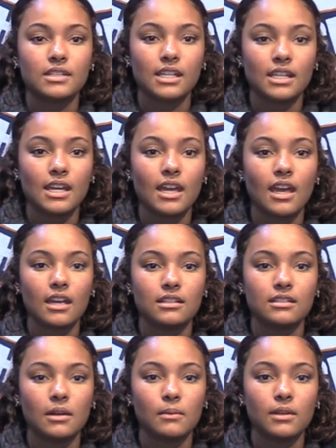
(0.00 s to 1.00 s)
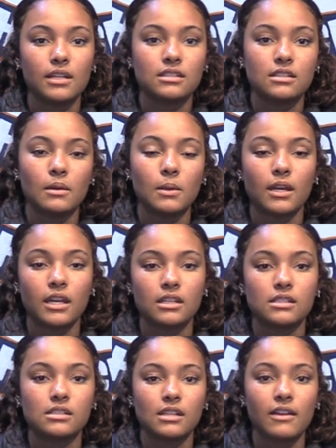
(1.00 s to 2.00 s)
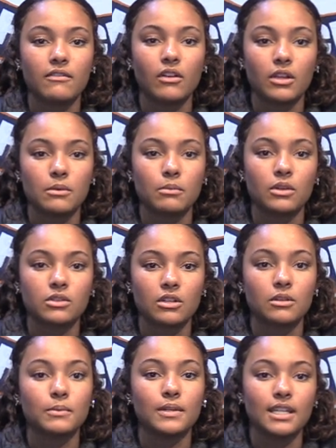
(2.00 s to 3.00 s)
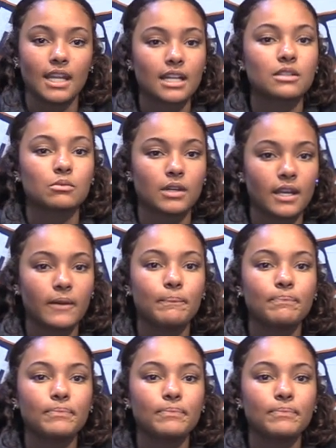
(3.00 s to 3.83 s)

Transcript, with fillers: the TSSAA State Volleyball Tournament next week.